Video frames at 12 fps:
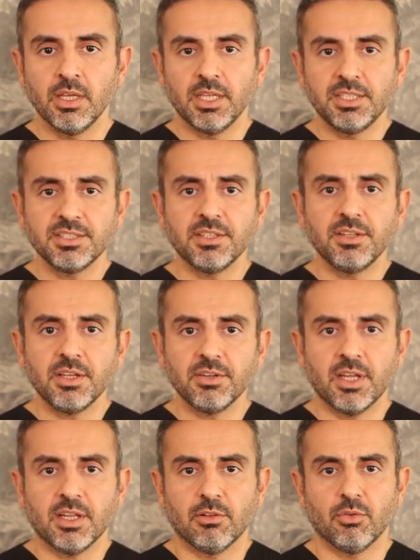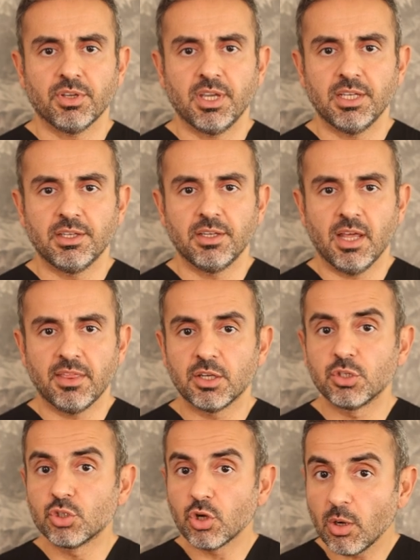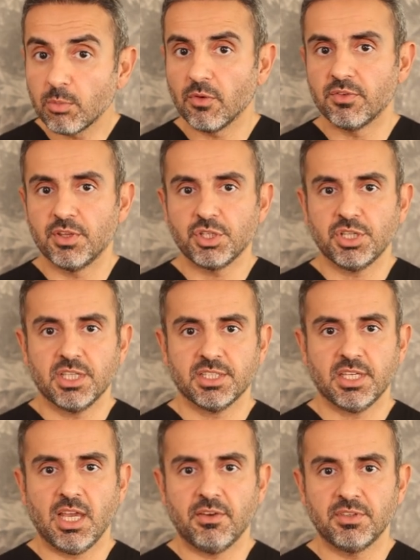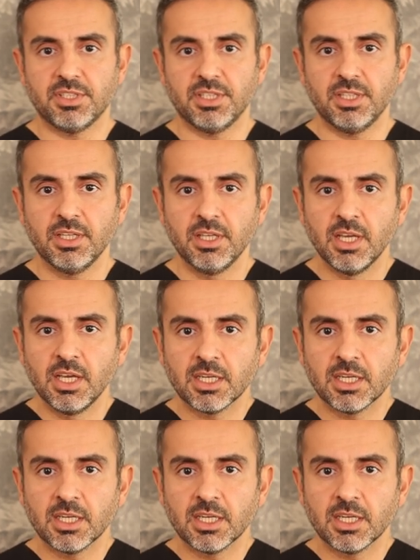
It is an area located at the top of the chest cavity,